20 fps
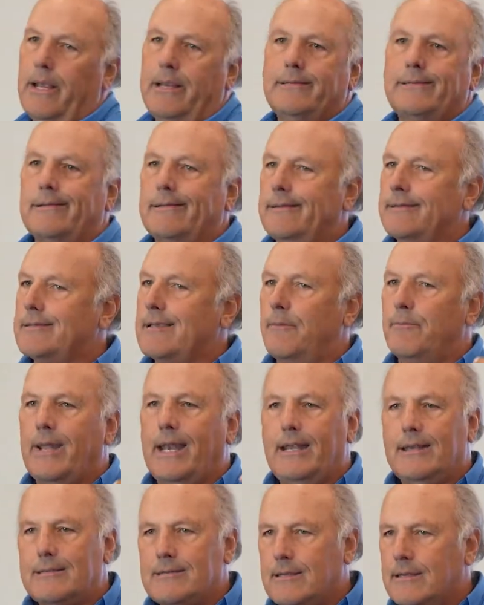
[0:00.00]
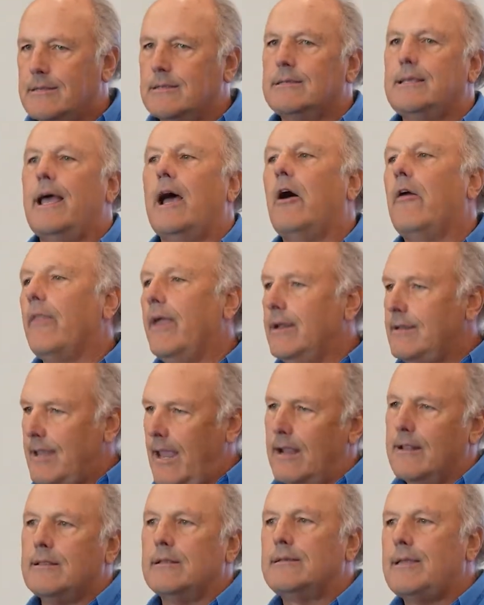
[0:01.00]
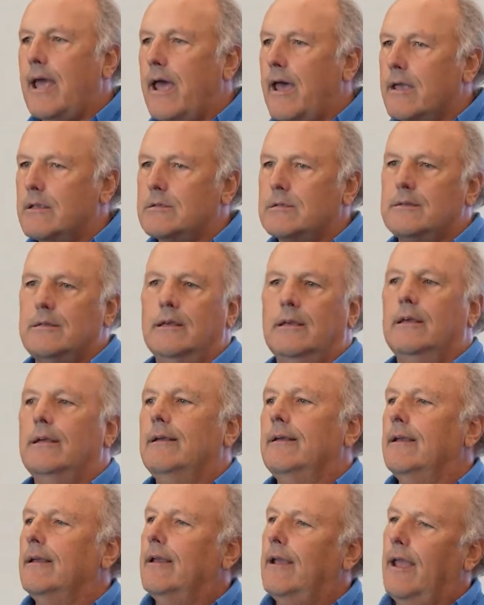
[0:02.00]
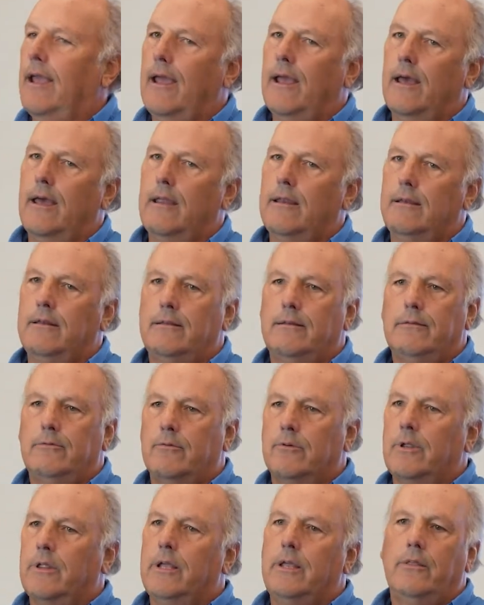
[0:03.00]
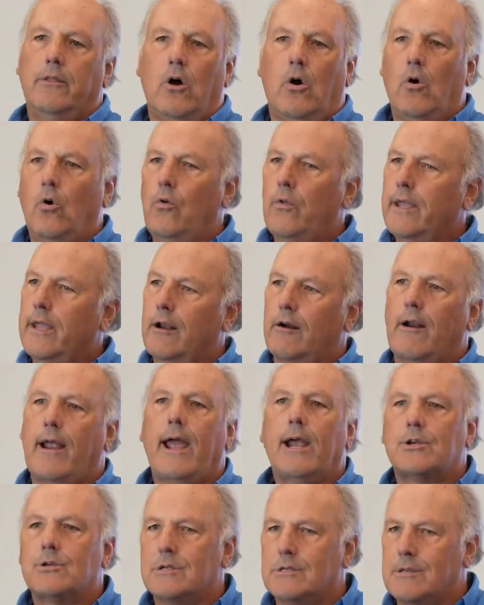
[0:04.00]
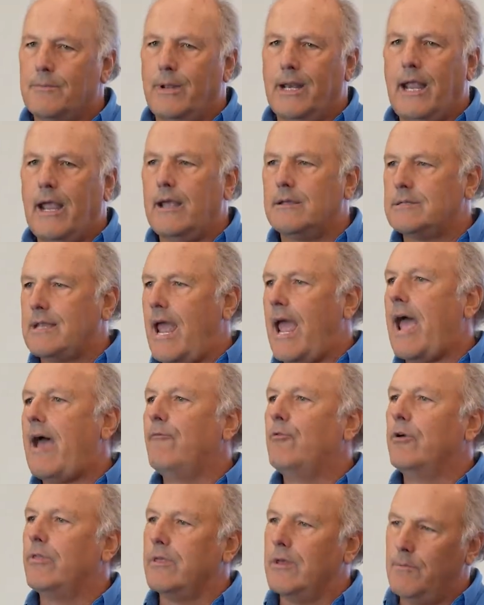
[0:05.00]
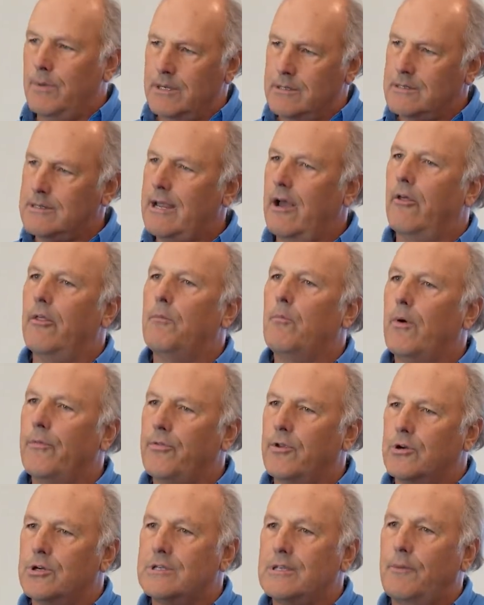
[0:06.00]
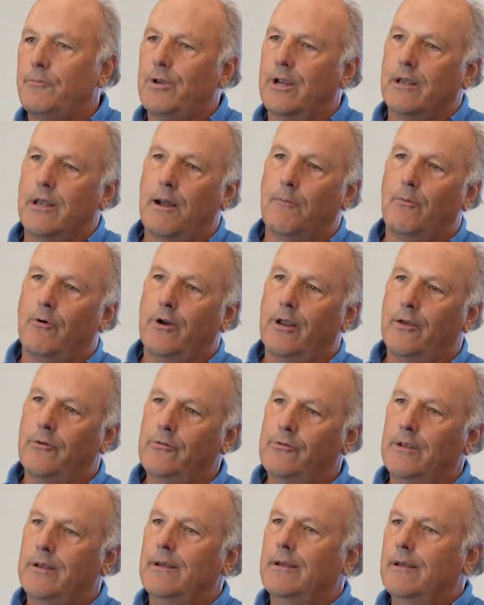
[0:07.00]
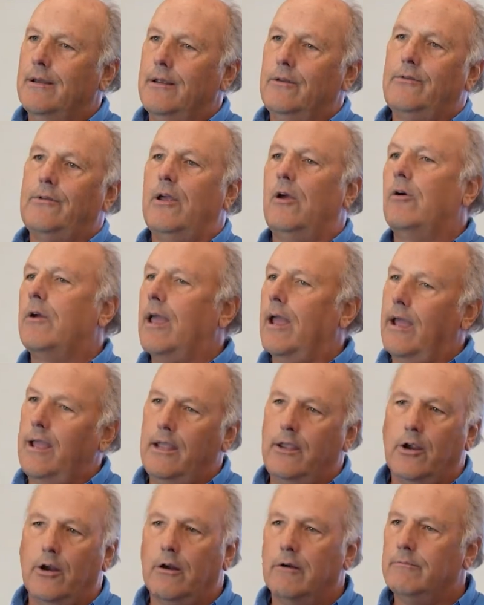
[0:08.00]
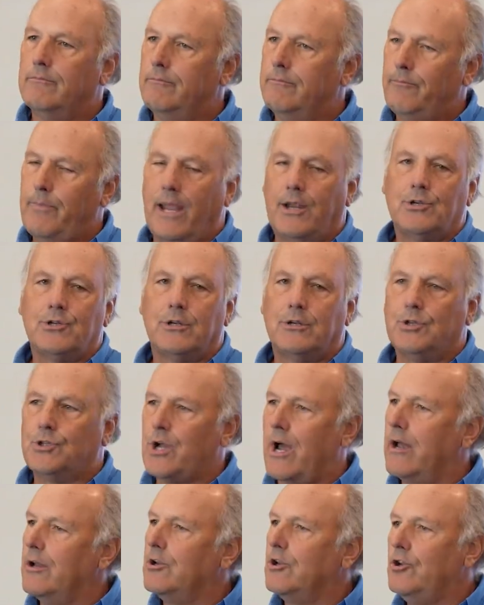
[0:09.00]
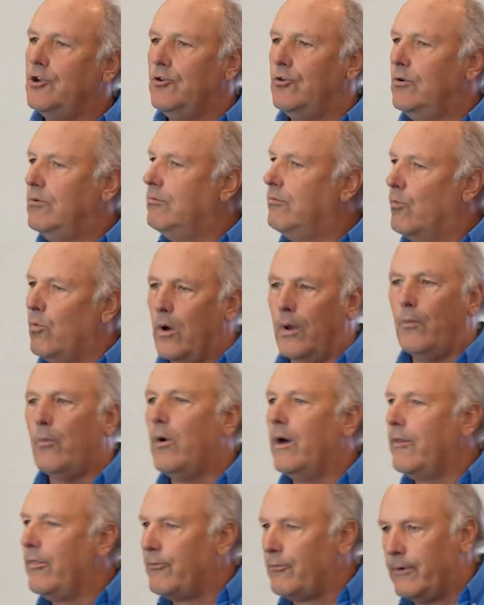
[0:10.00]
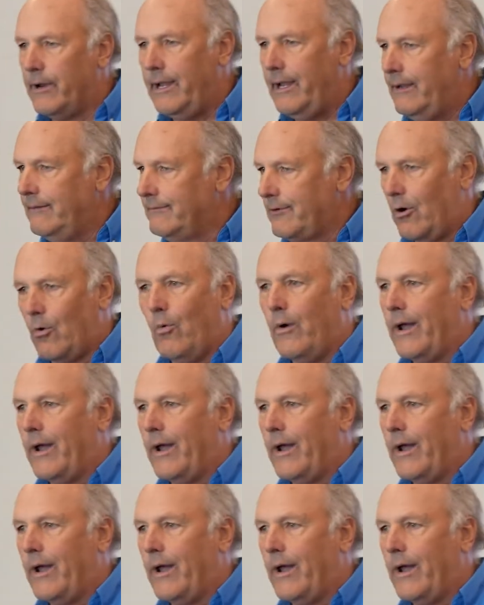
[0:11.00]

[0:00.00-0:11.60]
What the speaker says: Basically, somebody sits down, they take the test, and really the only interaction somebody has to have with them is tell them what their subject number is and say, okay, you're patient John Q113 or